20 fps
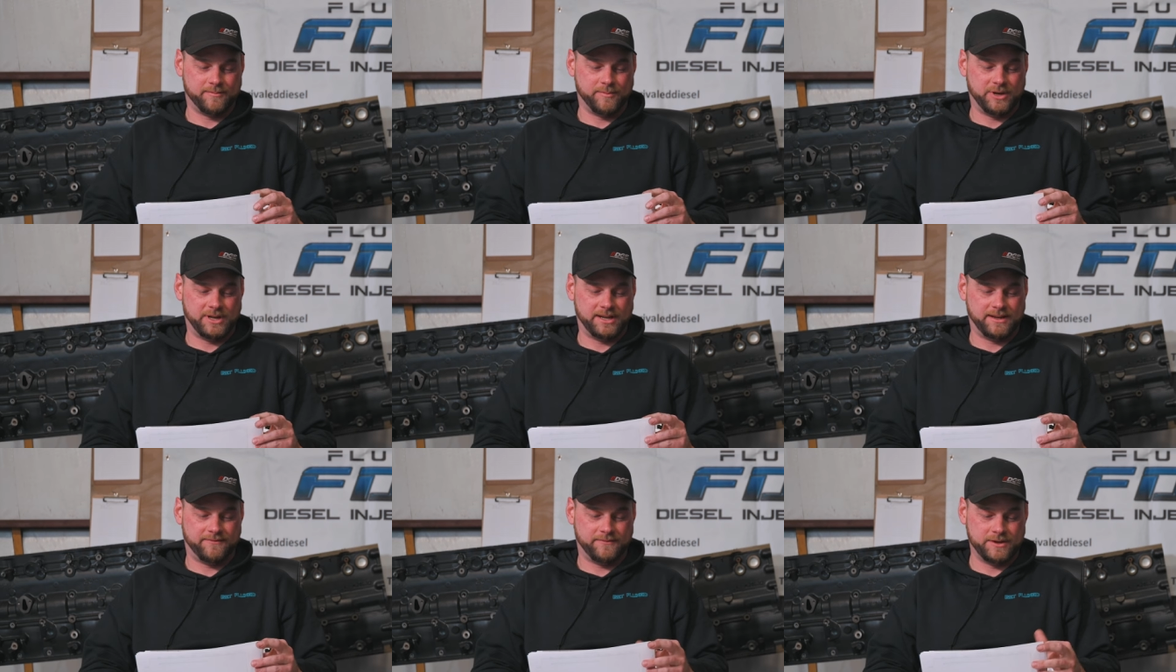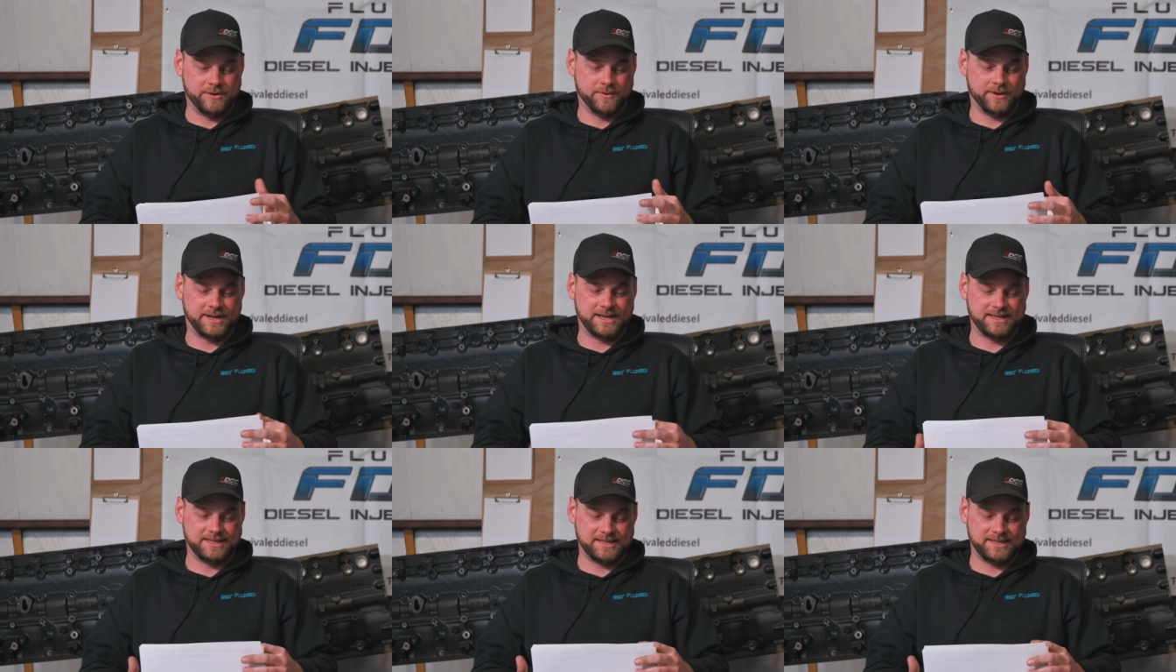but if you
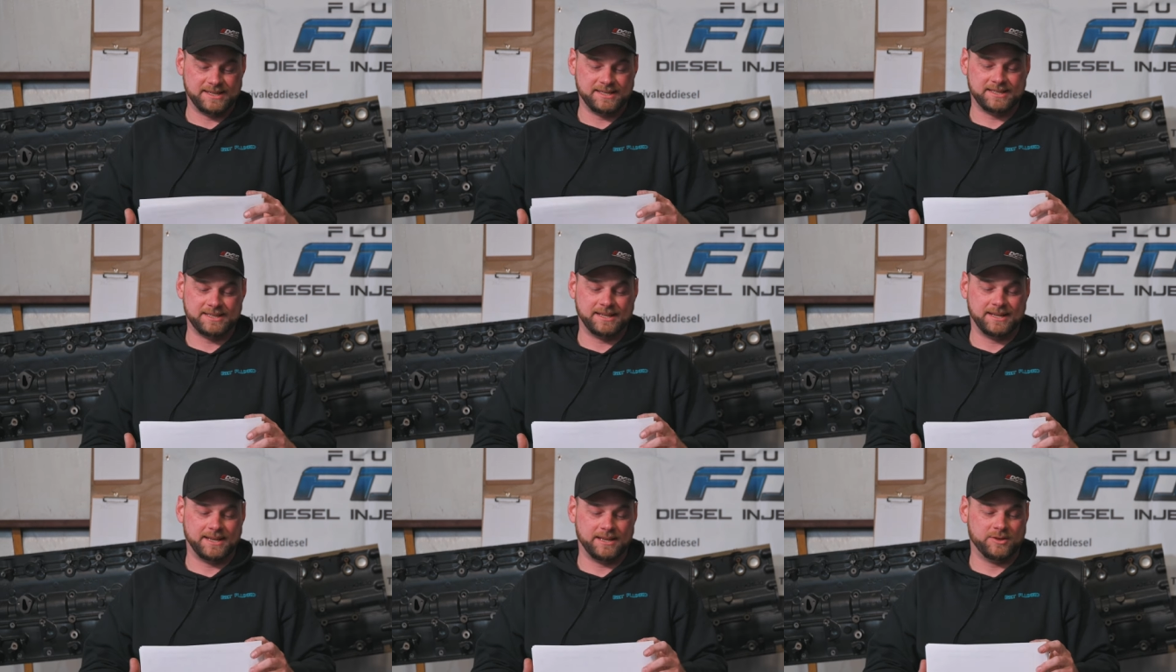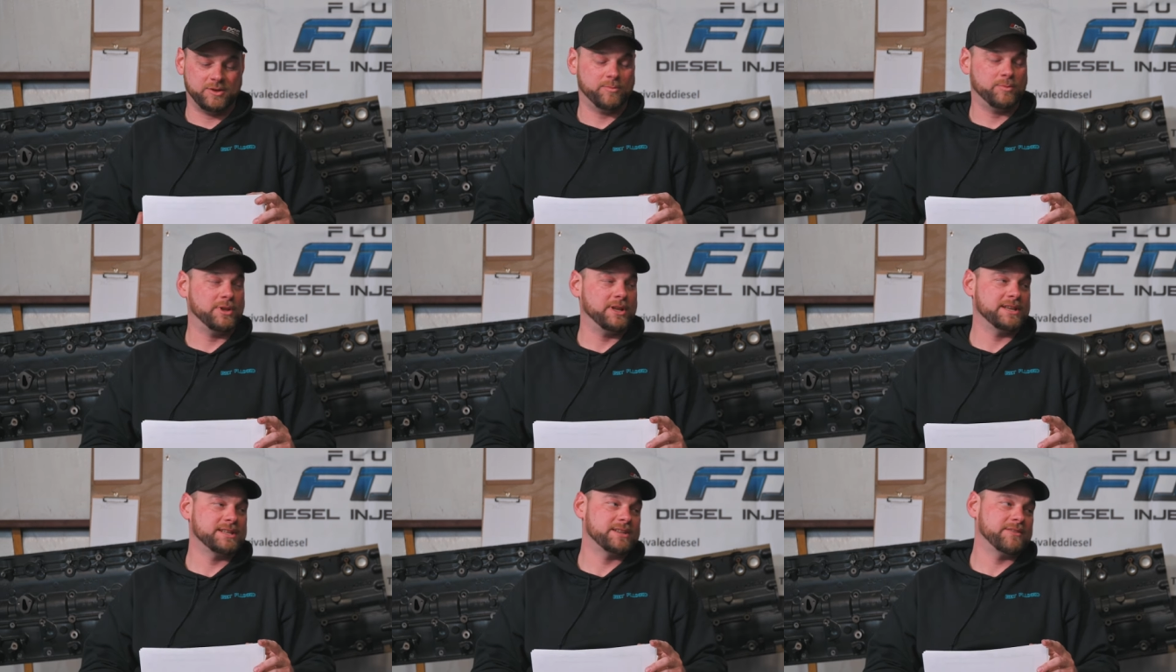were consistent and you
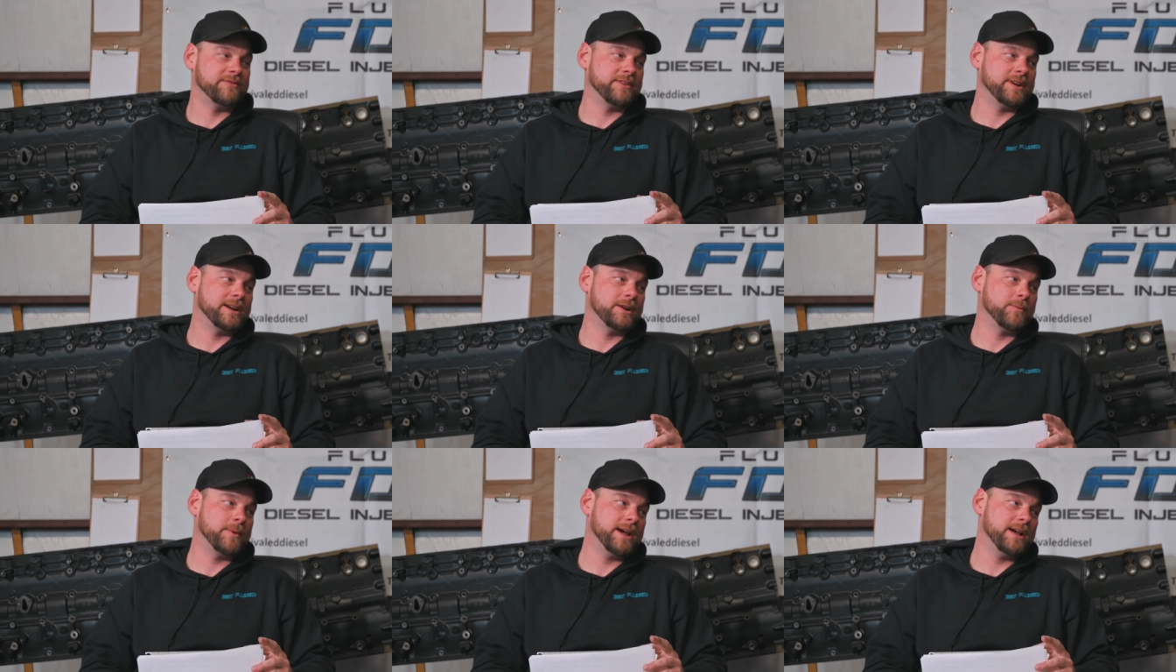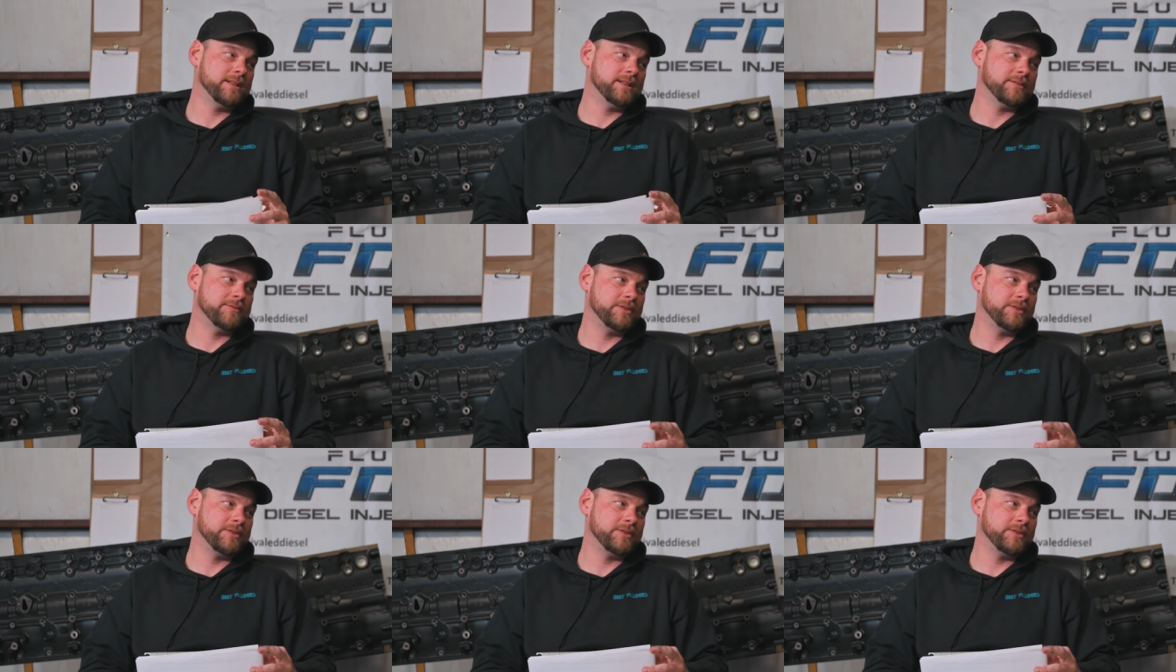placed very well,